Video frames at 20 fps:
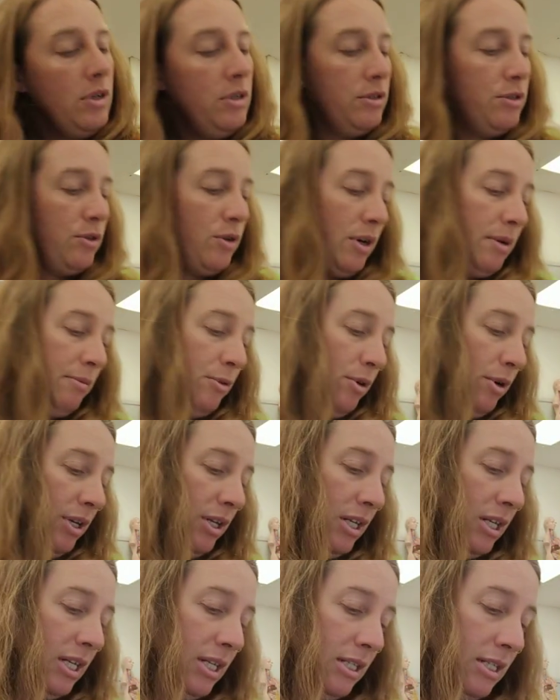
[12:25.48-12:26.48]
So I'm going
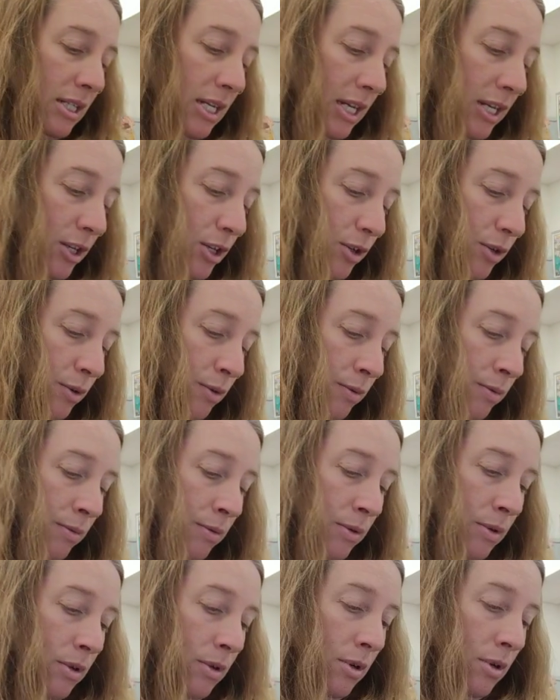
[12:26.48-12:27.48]
to continue
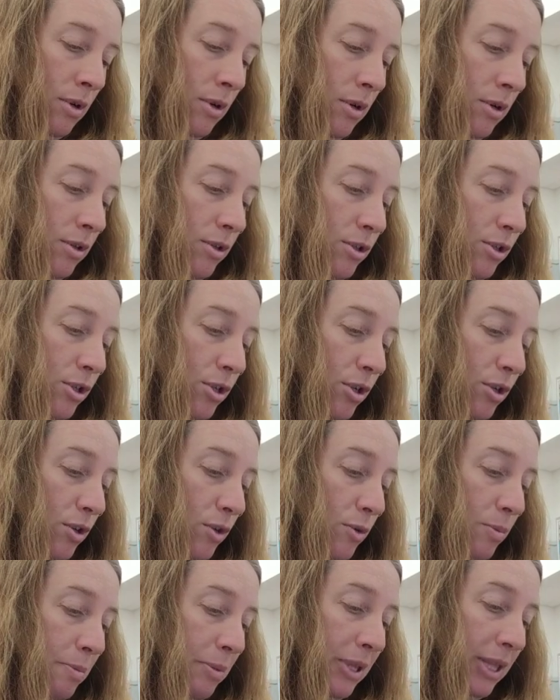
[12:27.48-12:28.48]

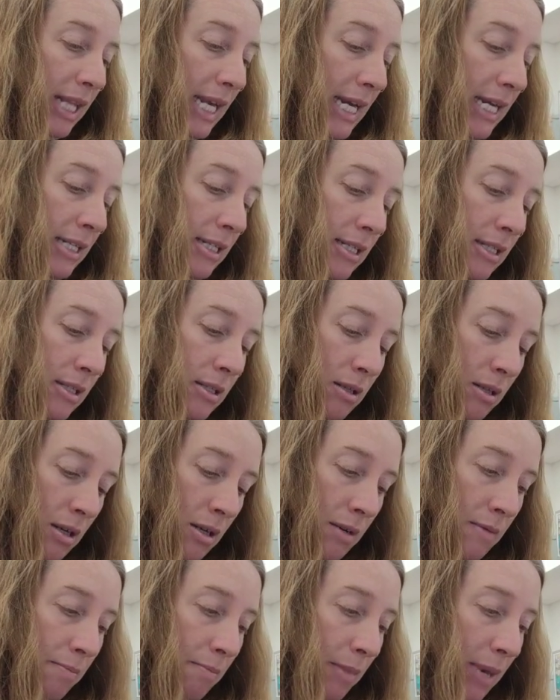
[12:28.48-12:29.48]
to place
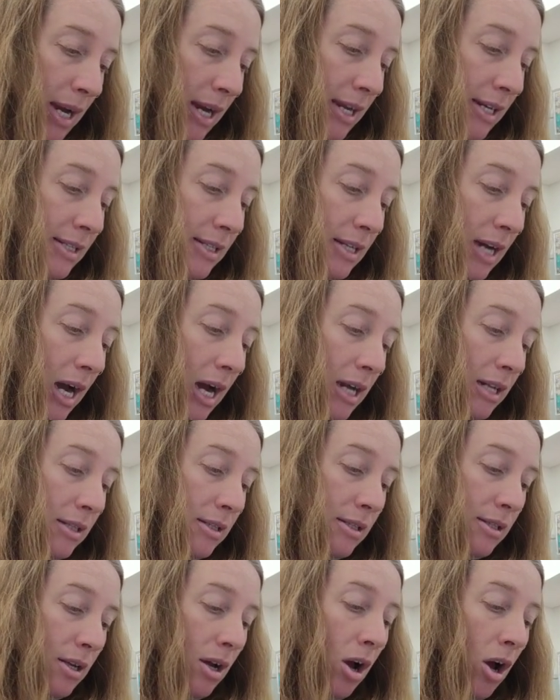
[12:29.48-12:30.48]
my
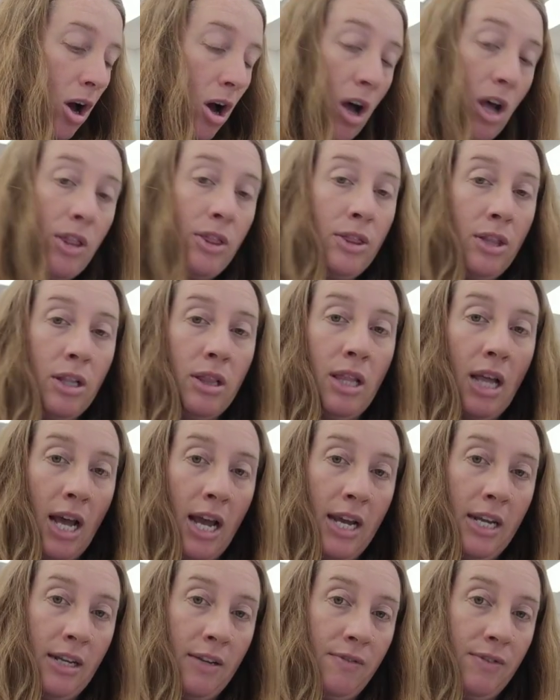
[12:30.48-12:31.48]
dots on the
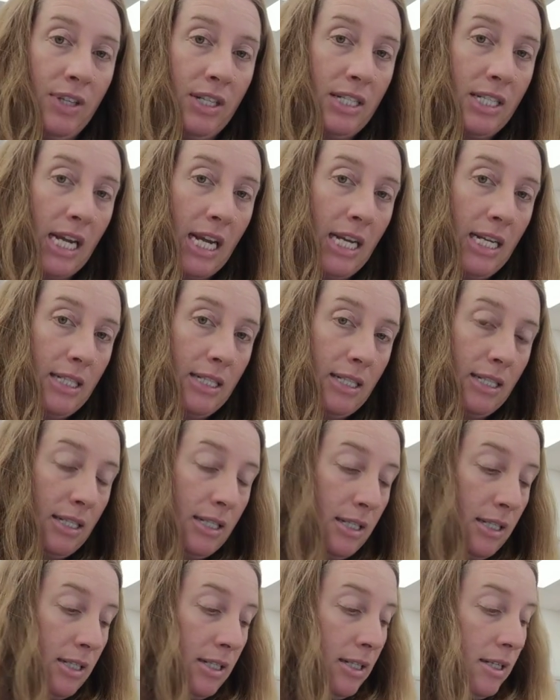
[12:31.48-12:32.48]
line of the date
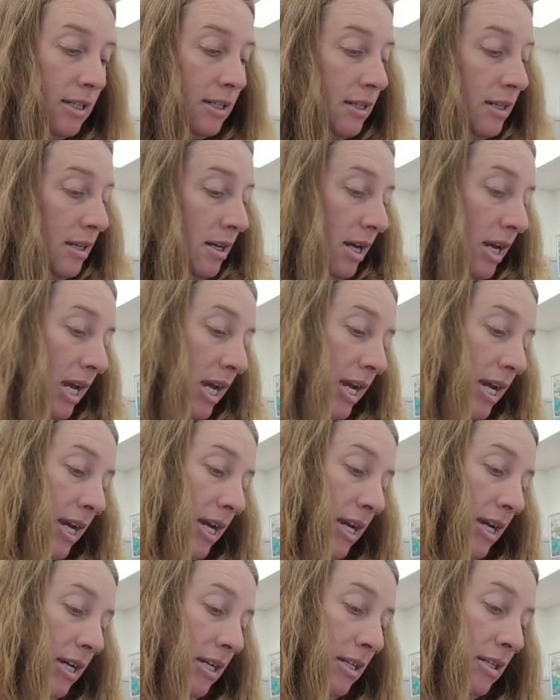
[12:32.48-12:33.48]

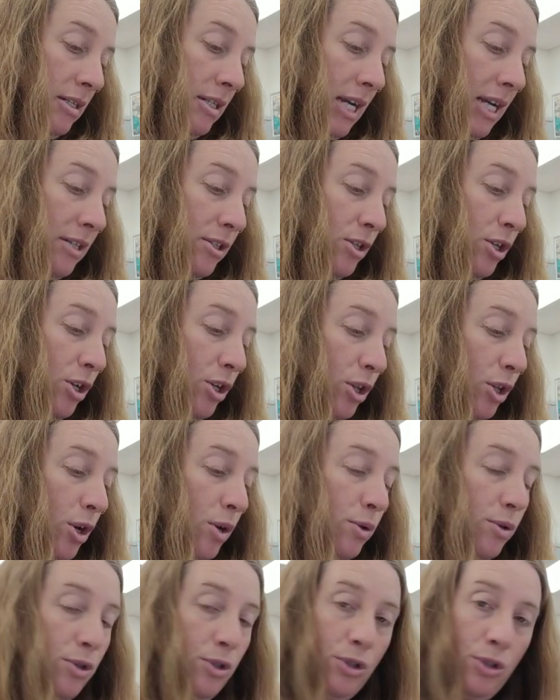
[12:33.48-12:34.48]
and as
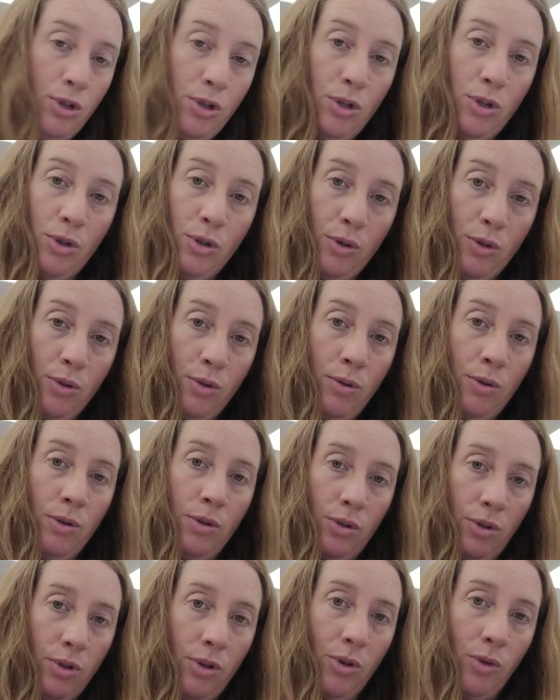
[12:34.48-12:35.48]
close to
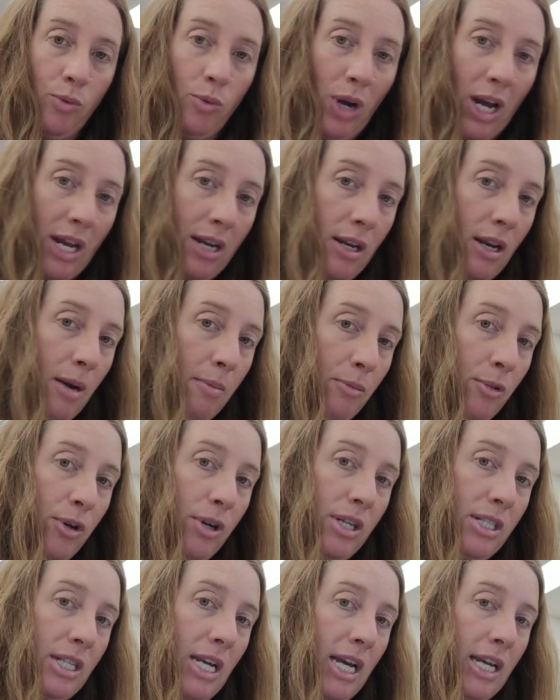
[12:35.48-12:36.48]
the right
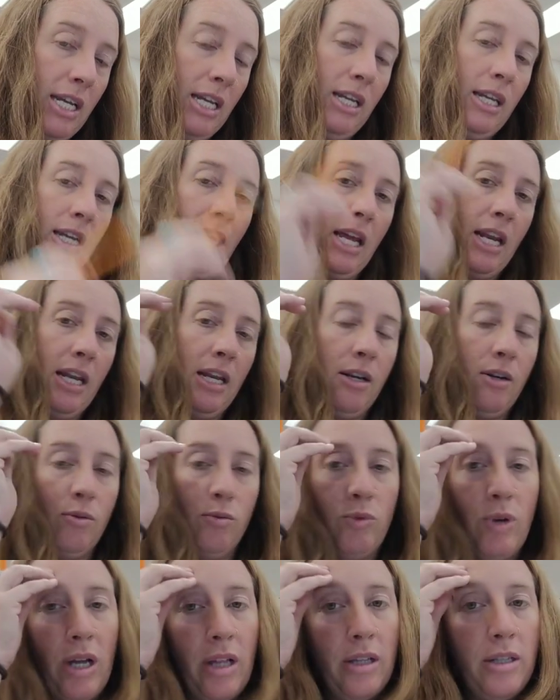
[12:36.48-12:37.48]
number as I can get it
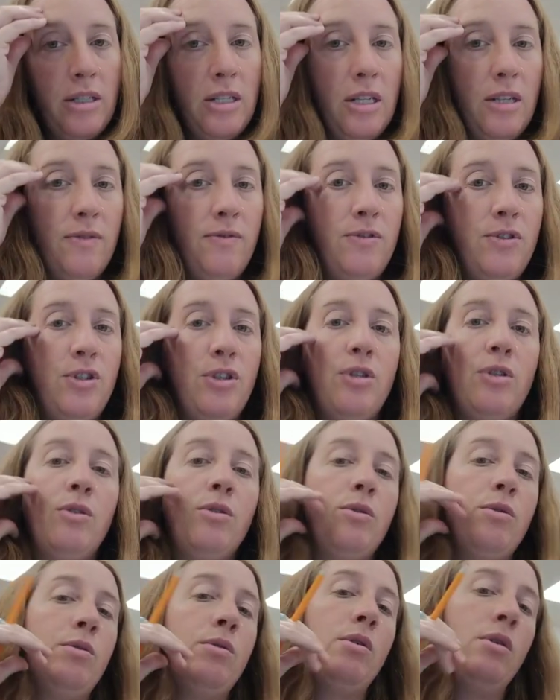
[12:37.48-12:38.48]
relative
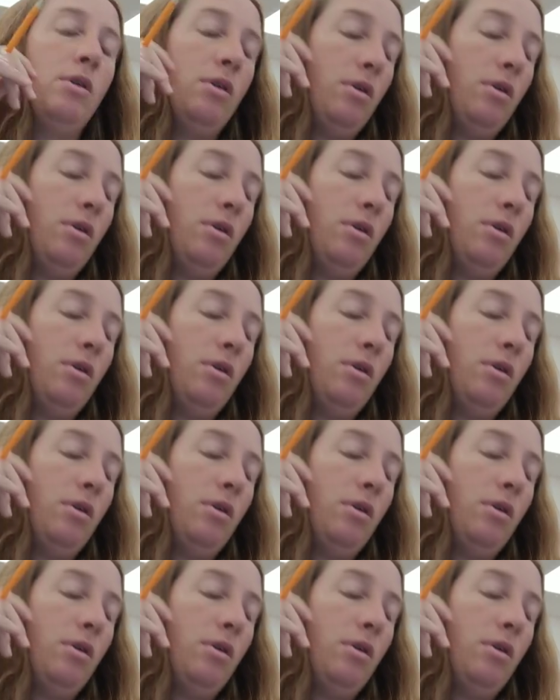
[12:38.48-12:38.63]
to